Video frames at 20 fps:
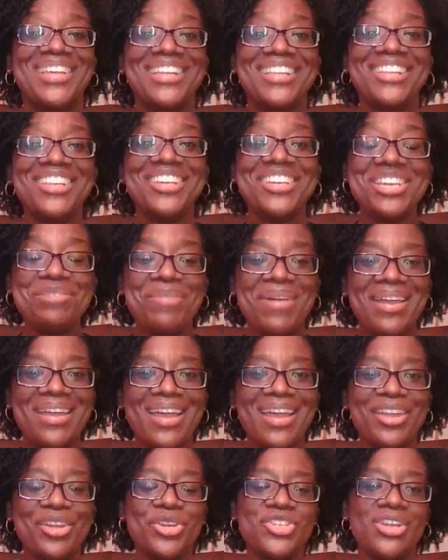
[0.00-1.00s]
looking back
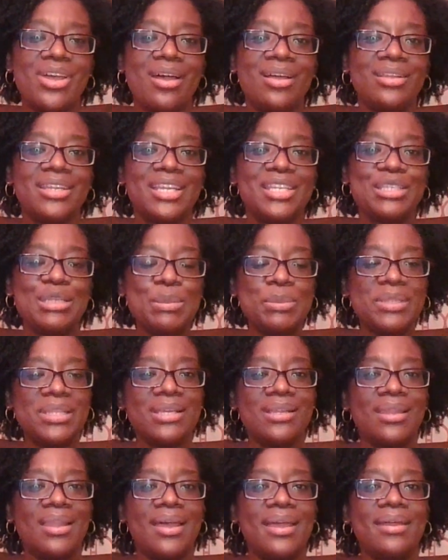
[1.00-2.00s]
at your child at
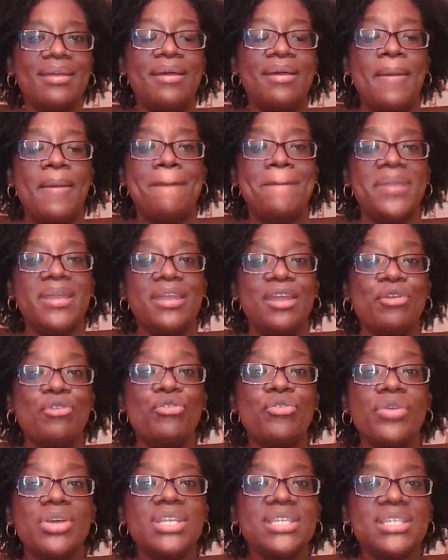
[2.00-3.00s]
something like being
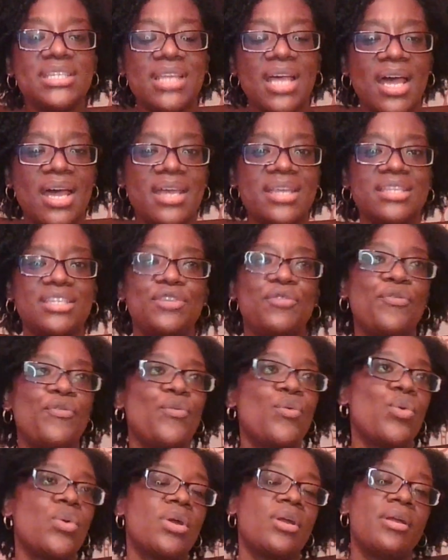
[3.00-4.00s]
criticized
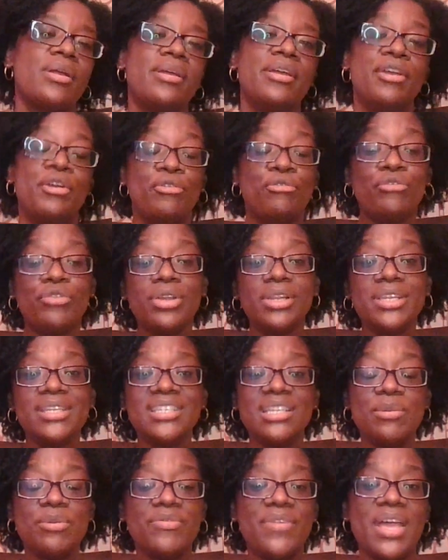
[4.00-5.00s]
for really
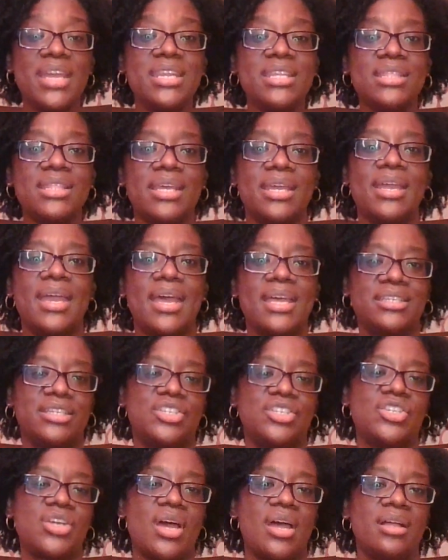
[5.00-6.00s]
some of anything as a
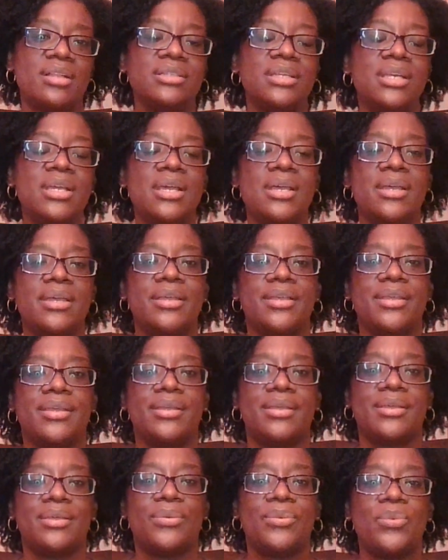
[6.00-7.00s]
child.
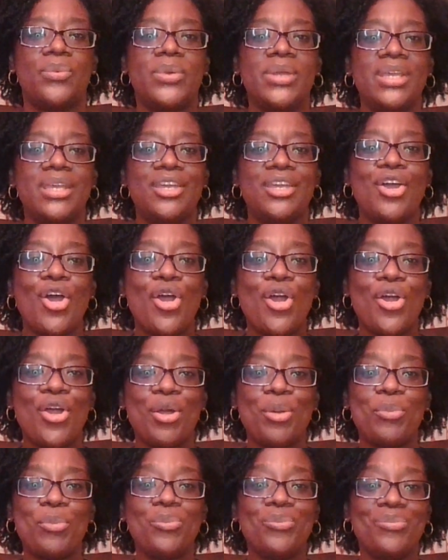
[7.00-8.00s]
We
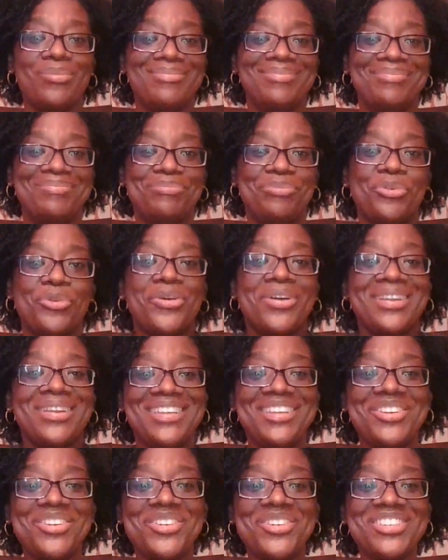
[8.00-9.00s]
are brought
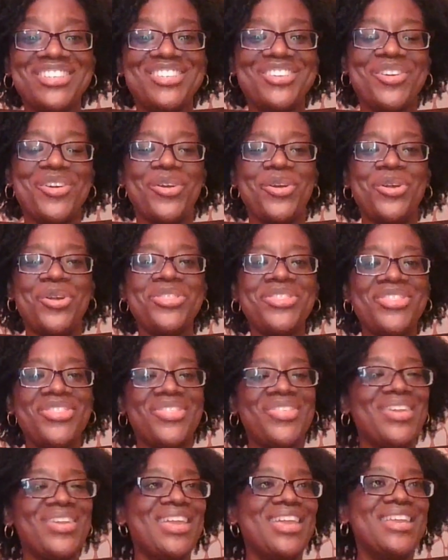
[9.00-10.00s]
here to
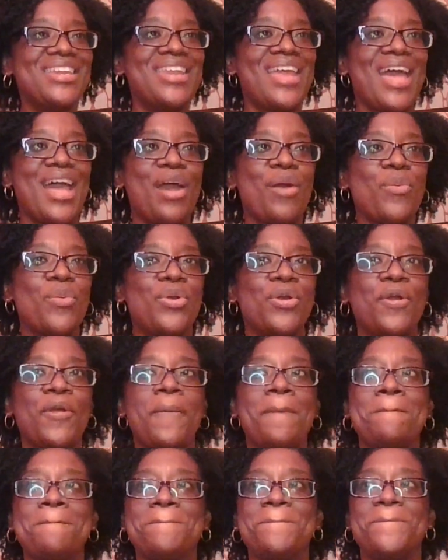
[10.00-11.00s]
earth in our